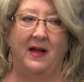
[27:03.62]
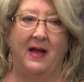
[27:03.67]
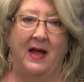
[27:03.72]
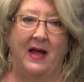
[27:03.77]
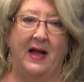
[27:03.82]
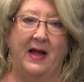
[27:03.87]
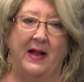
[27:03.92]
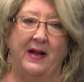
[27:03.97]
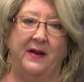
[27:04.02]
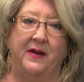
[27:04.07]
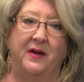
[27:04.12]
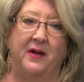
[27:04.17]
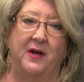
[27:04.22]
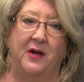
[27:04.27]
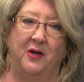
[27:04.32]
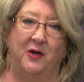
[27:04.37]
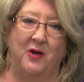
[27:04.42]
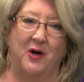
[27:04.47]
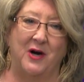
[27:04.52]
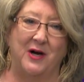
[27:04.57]
had
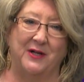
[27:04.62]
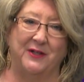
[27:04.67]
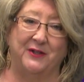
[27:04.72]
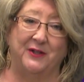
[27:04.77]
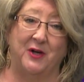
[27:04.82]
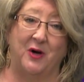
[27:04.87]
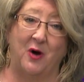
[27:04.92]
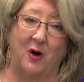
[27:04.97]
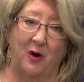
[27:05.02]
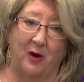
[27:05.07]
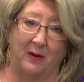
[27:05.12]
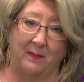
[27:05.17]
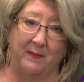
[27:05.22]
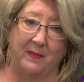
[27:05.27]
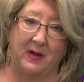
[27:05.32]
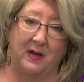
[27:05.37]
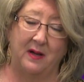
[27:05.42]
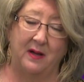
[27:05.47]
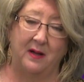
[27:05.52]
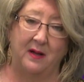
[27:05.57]
God's
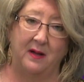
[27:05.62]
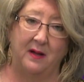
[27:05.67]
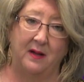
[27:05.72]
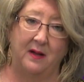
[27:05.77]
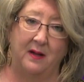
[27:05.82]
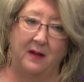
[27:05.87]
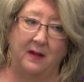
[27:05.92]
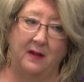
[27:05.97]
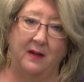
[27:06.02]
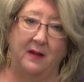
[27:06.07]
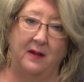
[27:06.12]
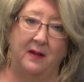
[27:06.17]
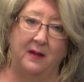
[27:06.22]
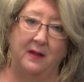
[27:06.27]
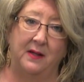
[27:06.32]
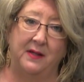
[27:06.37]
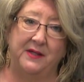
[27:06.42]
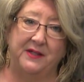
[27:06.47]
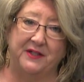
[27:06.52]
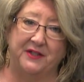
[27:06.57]
arm
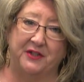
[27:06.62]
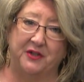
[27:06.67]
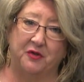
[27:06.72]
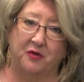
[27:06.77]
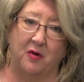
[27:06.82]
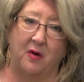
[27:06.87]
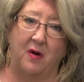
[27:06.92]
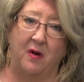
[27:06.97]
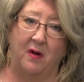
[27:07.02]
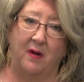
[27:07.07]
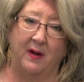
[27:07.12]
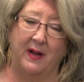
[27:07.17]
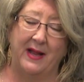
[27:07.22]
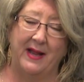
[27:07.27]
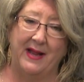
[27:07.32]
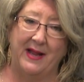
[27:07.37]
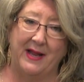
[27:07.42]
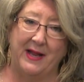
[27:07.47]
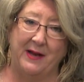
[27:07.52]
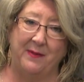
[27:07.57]
his
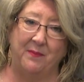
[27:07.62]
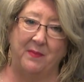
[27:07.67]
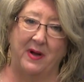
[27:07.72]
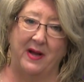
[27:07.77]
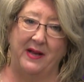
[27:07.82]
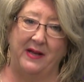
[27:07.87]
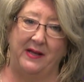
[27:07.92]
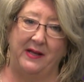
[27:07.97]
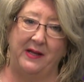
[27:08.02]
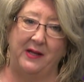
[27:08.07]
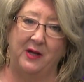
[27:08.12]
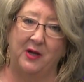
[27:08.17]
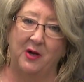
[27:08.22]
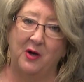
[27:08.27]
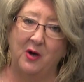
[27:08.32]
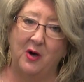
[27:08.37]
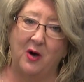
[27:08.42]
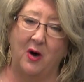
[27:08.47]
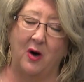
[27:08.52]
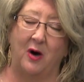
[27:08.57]
strong and mighty
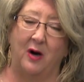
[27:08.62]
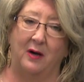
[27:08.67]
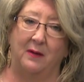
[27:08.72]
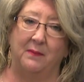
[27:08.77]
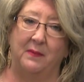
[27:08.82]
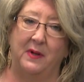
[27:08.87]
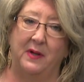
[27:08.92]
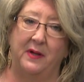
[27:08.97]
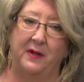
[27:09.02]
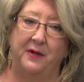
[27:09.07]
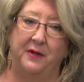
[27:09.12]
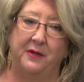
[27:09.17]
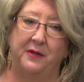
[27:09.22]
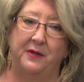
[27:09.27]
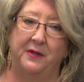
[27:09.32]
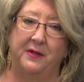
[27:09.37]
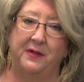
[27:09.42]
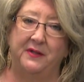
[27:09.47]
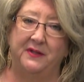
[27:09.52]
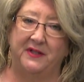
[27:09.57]
arm
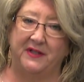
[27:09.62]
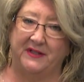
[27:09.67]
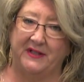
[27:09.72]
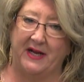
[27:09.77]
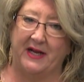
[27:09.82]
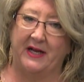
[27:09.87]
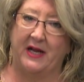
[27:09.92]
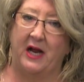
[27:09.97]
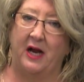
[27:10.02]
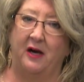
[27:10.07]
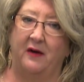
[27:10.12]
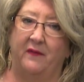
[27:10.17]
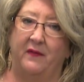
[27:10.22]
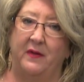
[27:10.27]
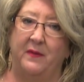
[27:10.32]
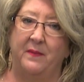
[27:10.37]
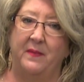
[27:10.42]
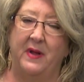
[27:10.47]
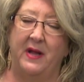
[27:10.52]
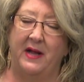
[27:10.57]
to take care of
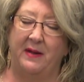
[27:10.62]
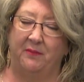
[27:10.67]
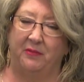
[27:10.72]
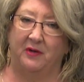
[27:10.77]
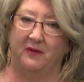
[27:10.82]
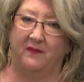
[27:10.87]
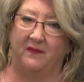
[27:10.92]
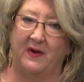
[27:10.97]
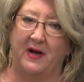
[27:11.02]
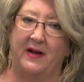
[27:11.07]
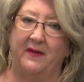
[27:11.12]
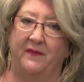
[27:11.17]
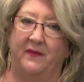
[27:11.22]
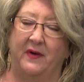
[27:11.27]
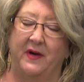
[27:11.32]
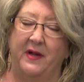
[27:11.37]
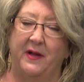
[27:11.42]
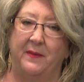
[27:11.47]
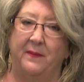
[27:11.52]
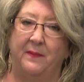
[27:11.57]
him and provide
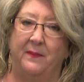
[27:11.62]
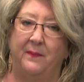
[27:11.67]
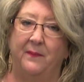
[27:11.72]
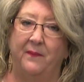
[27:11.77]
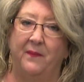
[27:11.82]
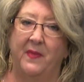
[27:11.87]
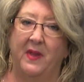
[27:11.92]
for him.